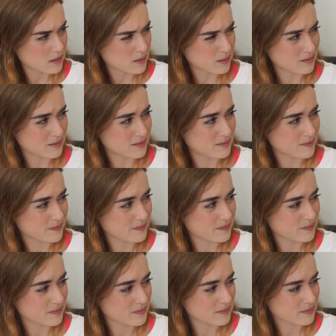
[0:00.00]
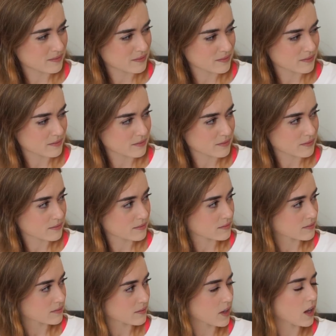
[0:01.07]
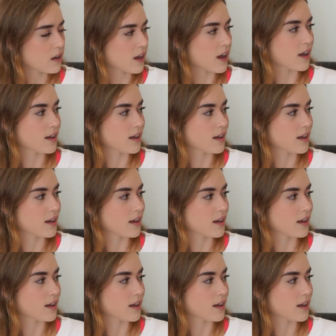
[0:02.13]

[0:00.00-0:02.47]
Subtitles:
(silent)